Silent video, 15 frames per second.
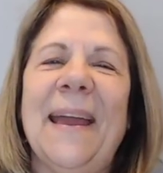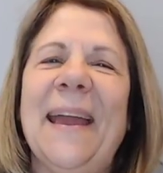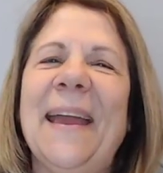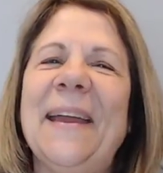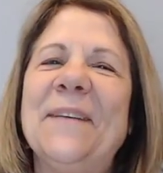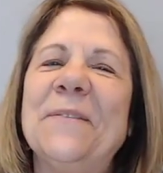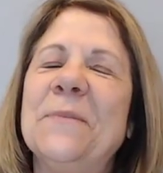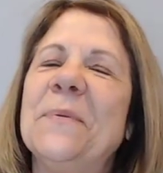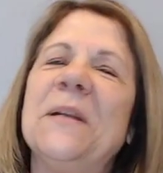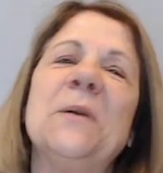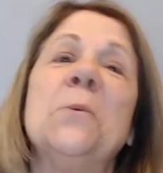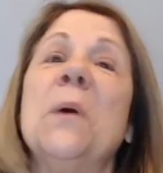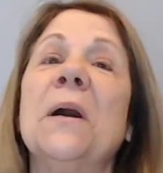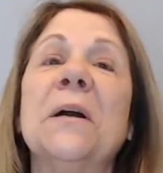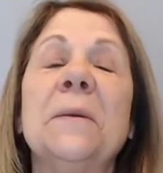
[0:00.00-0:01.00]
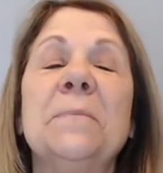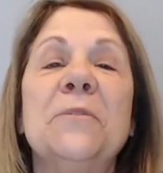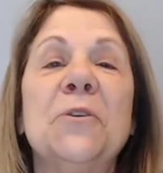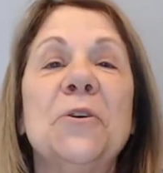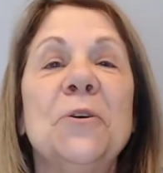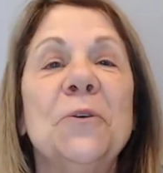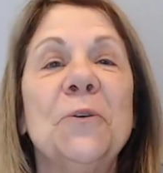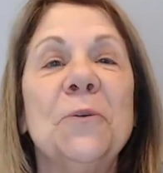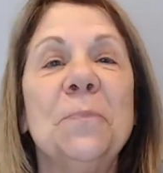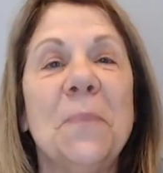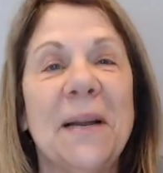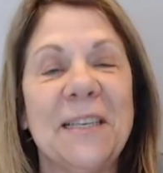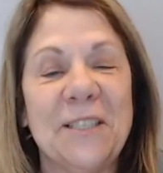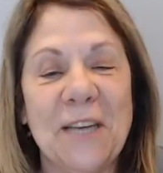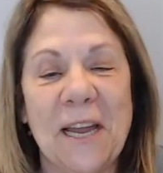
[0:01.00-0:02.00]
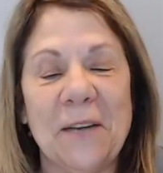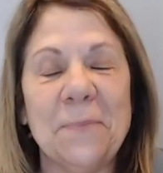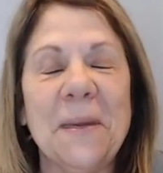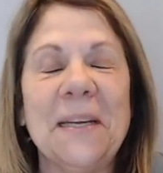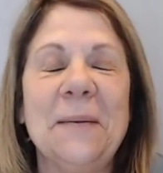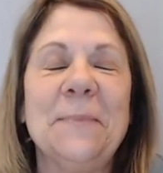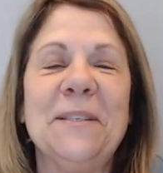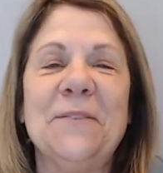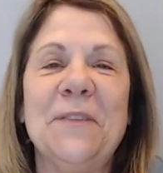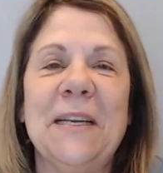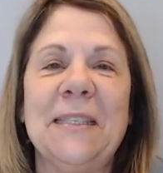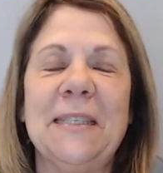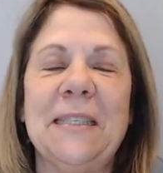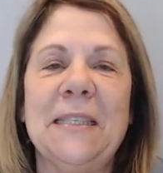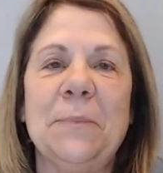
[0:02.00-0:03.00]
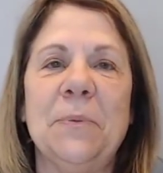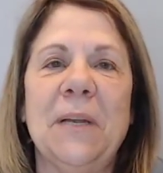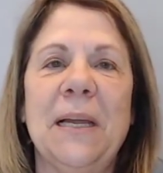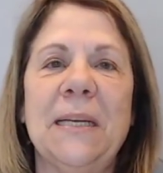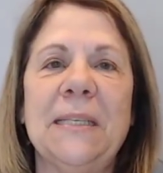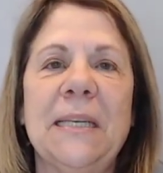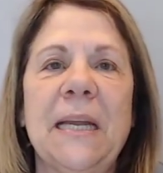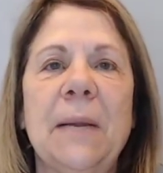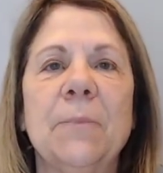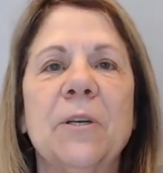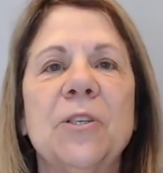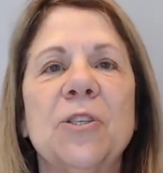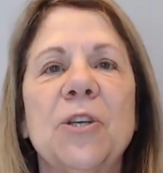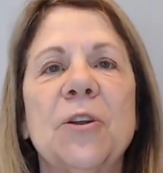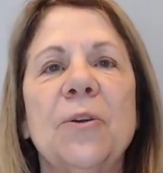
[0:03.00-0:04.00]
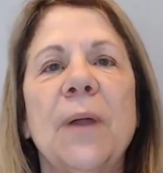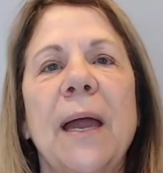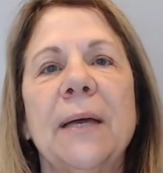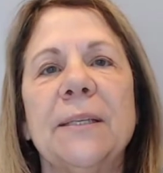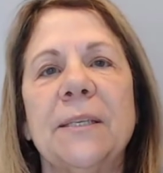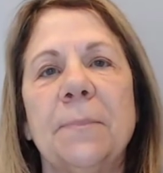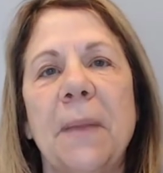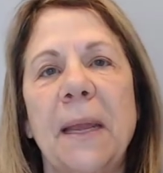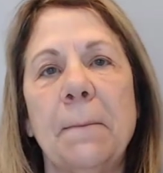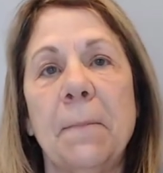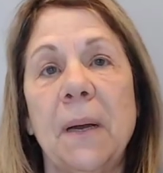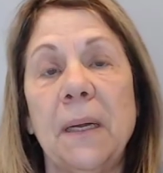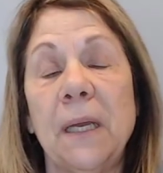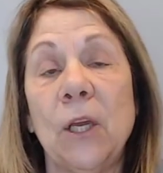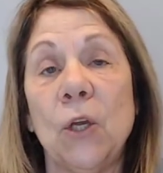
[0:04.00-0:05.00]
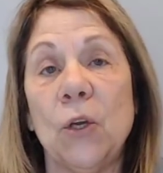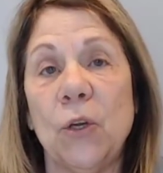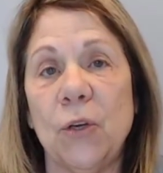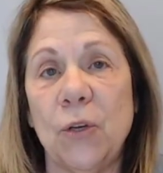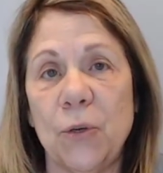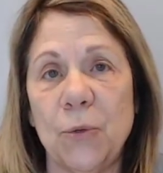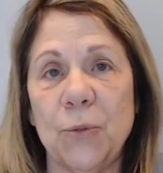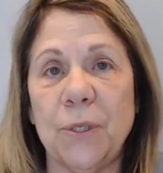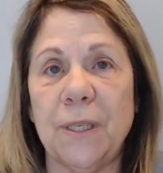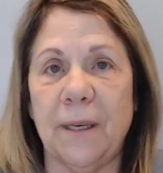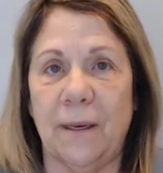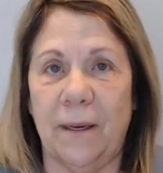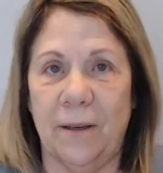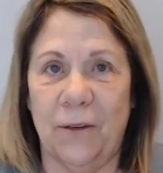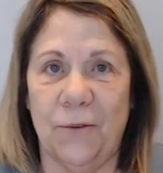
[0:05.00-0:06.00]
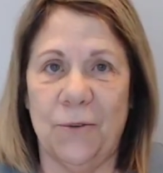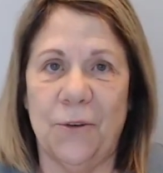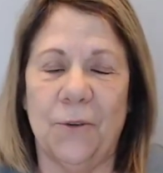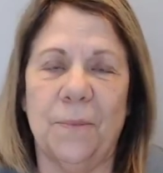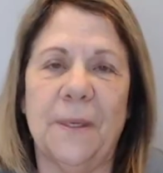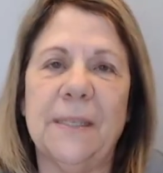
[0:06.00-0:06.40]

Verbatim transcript: Hey everybody, welcome to my channel. My name is Vanessa DeBurlet and today I'm going to show you how to make money using YouTube.